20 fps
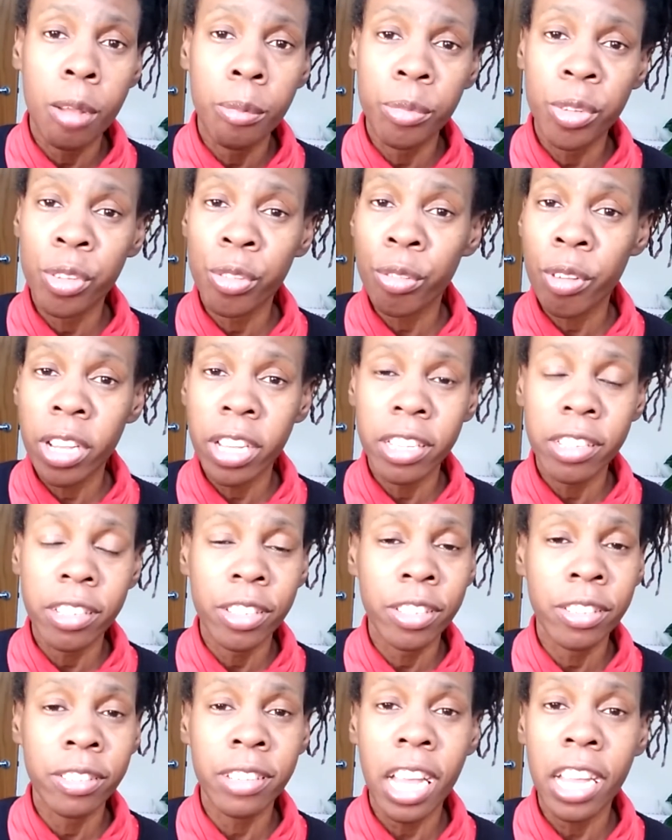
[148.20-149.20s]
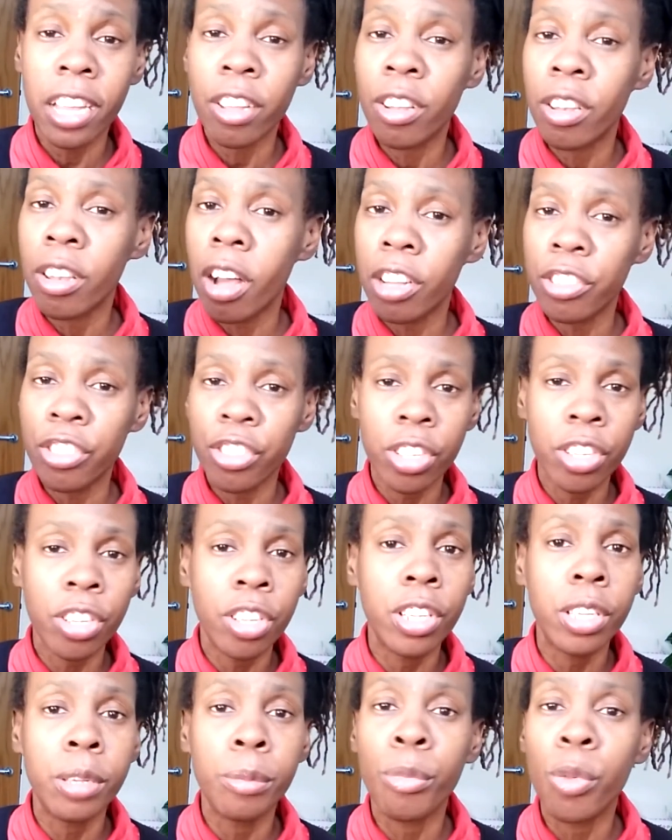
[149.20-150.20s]
stress,
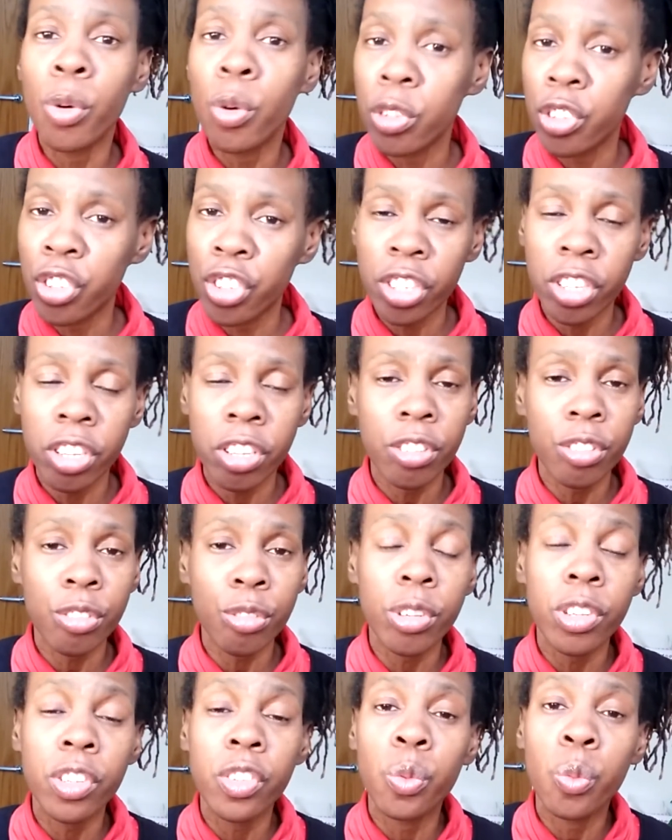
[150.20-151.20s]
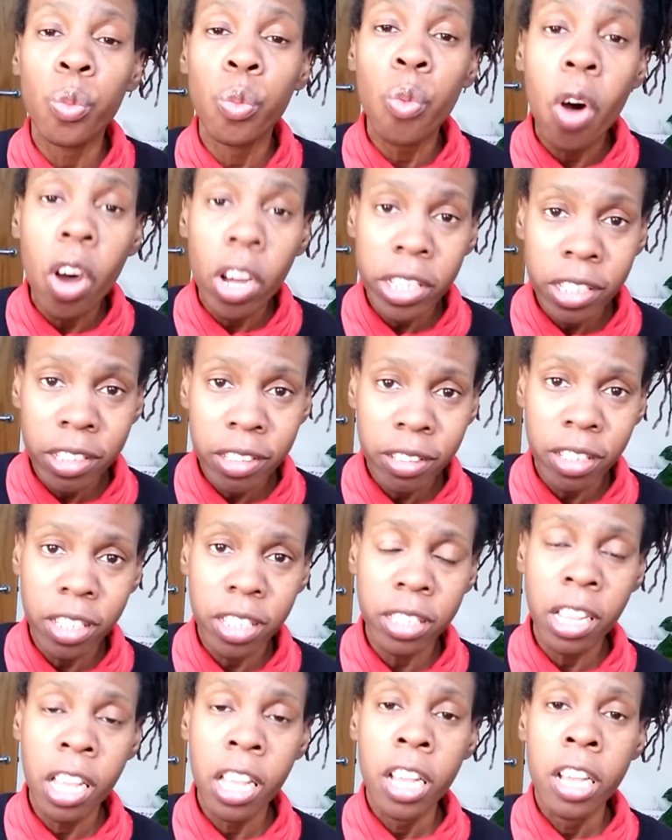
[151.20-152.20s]
psychological, emotional stress. What is
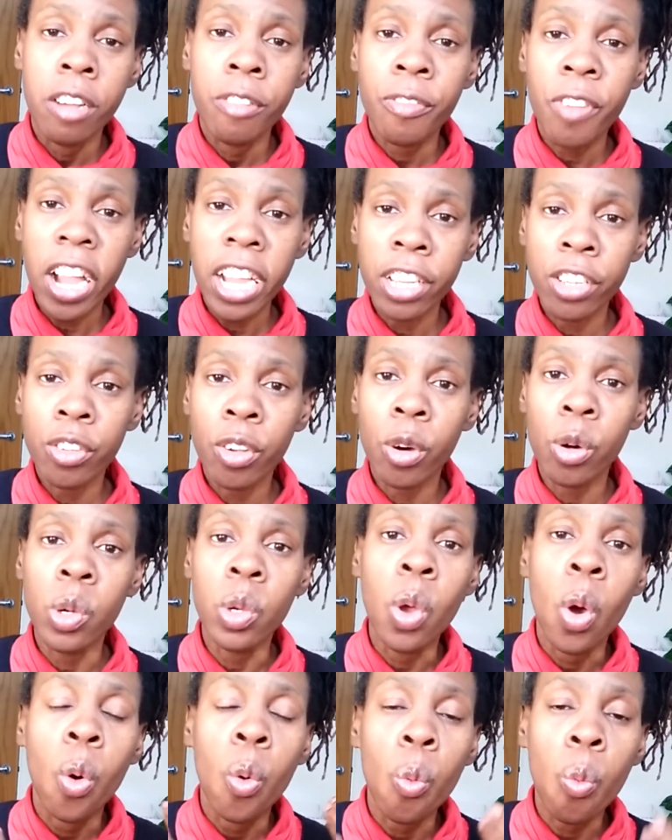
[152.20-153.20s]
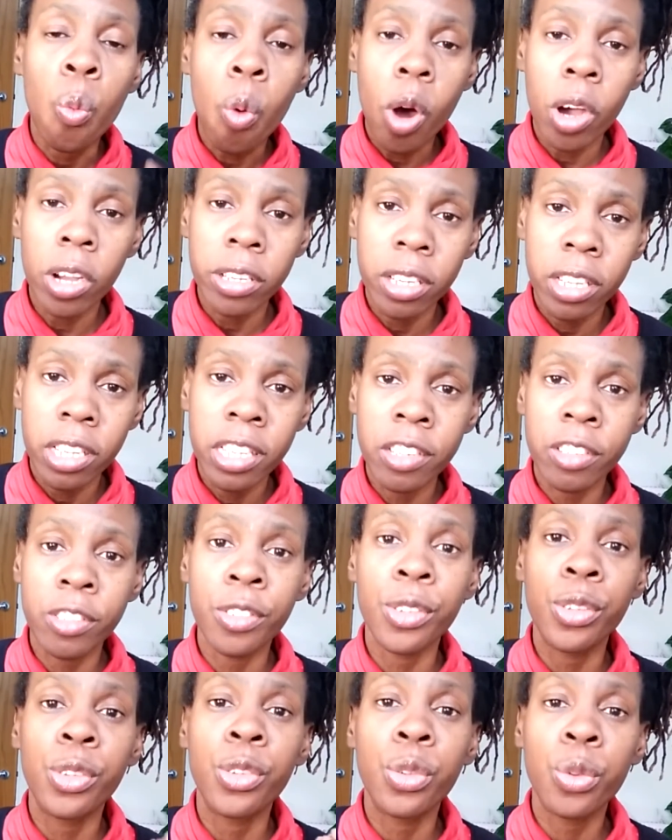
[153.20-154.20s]
it? Find out what is
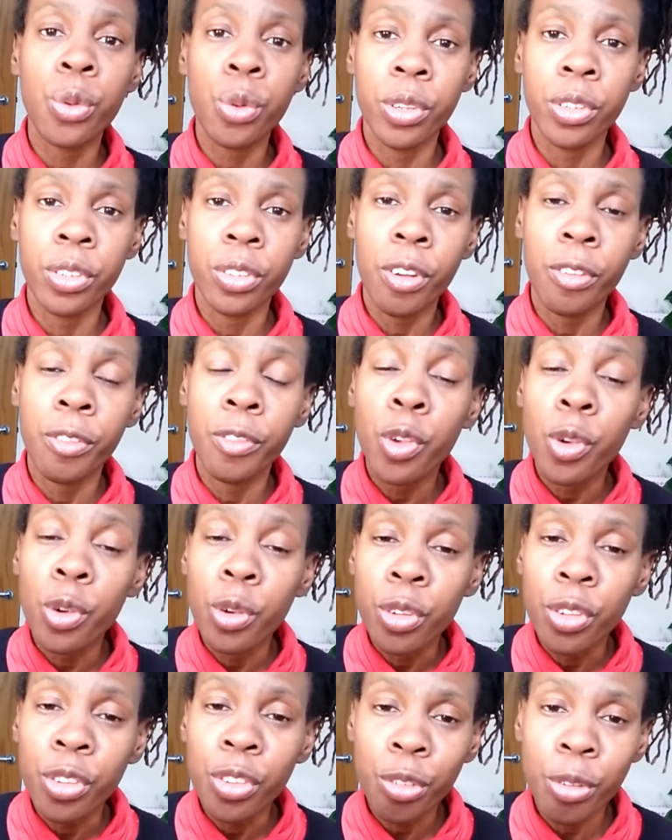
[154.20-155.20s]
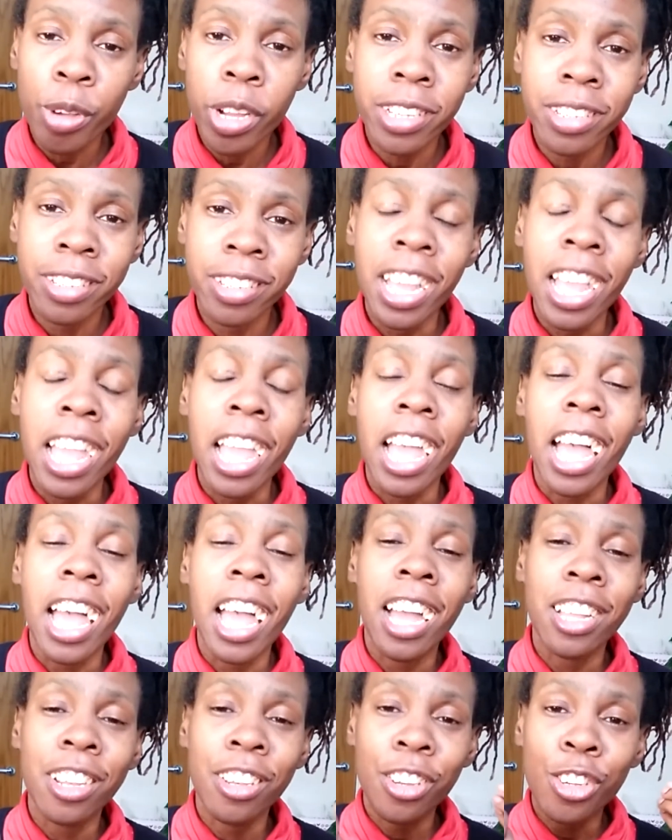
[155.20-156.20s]
the source of your stress
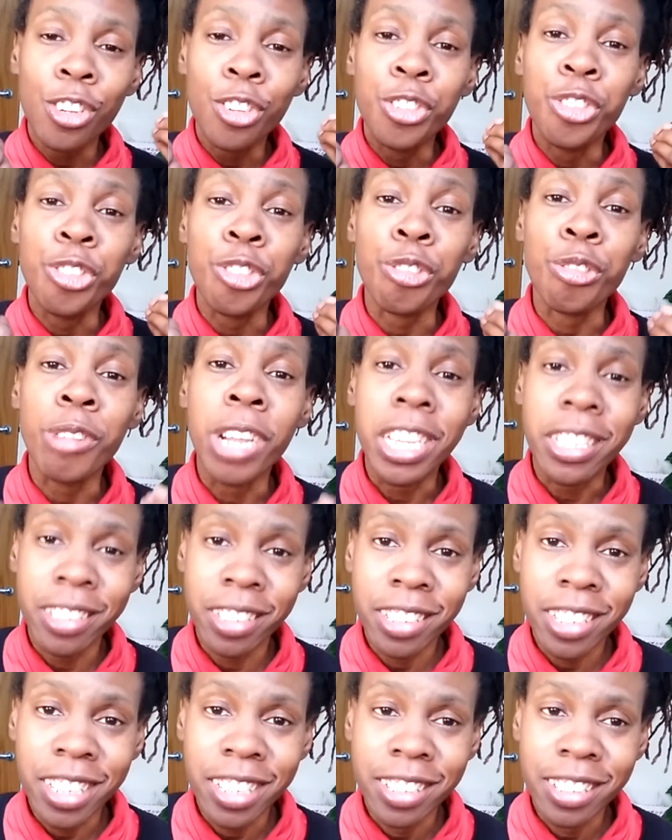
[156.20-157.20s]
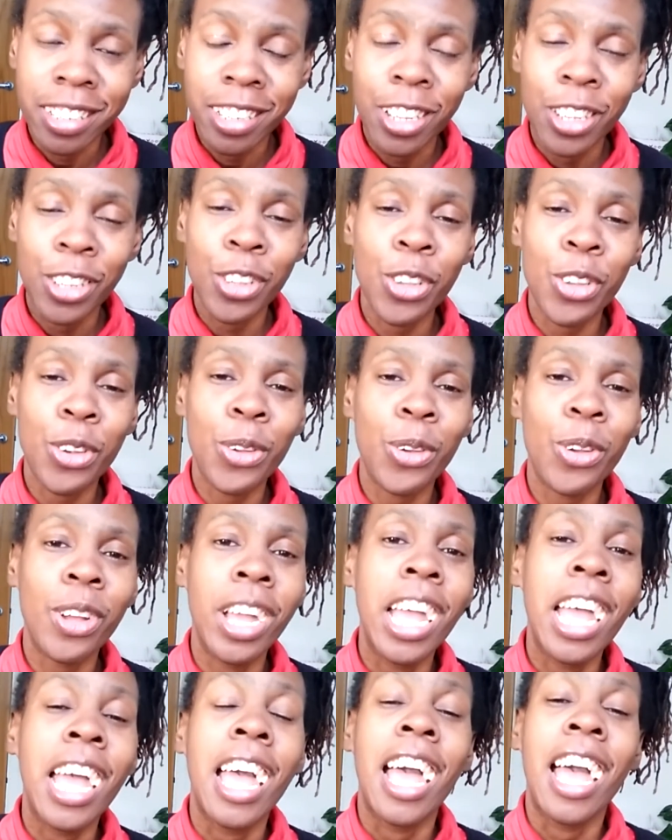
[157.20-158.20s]
and address it, you know.
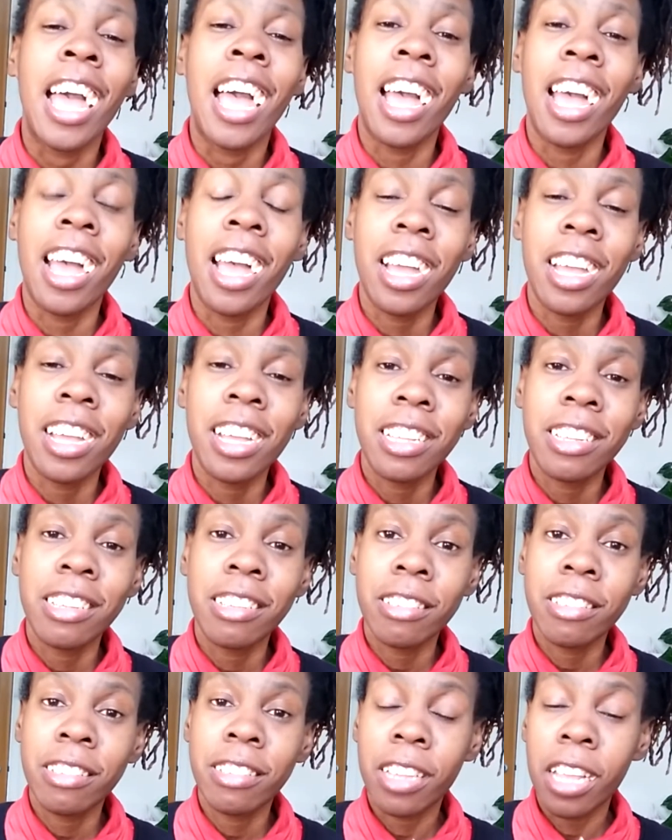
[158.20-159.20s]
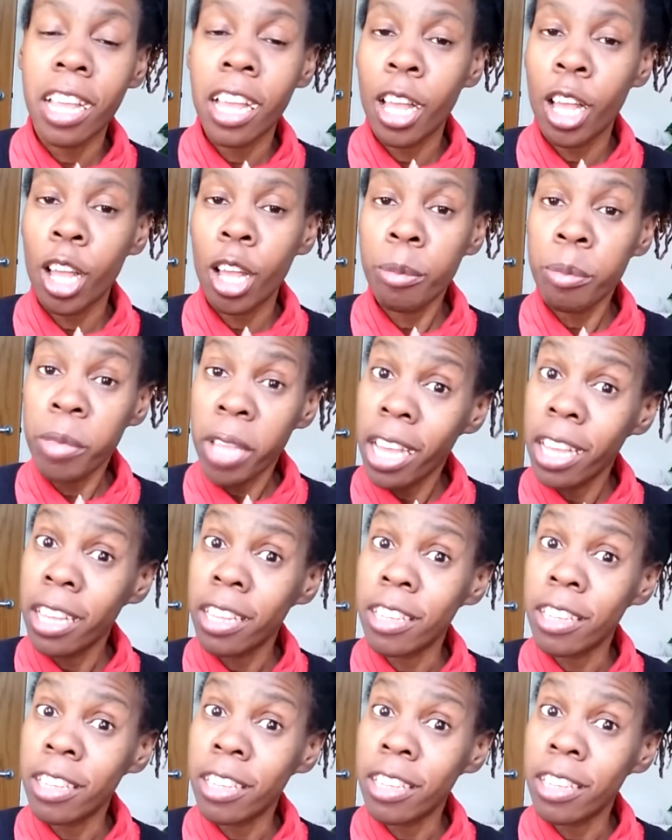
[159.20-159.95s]
And an